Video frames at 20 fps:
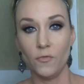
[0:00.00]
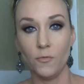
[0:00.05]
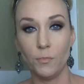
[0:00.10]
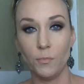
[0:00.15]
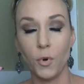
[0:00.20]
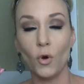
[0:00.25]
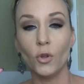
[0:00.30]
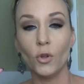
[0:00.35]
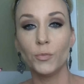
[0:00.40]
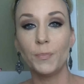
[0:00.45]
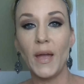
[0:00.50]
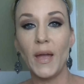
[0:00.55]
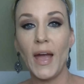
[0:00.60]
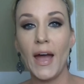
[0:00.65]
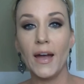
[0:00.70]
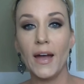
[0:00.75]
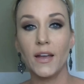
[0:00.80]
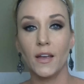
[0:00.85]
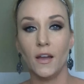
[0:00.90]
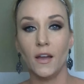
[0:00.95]
pulled
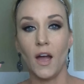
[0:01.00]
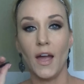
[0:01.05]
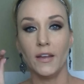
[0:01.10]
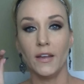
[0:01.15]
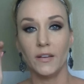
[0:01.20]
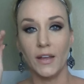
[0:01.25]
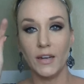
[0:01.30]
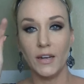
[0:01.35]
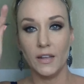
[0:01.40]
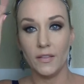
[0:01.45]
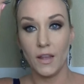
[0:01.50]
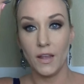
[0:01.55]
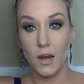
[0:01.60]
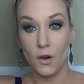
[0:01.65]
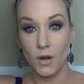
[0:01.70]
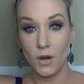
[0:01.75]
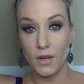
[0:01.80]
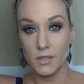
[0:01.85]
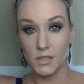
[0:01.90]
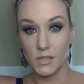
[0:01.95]
back, highlighting the
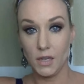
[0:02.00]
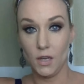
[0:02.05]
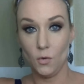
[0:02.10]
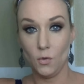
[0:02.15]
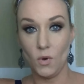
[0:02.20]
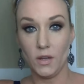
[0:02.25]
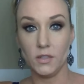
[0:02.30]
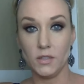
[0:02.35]
areas that you want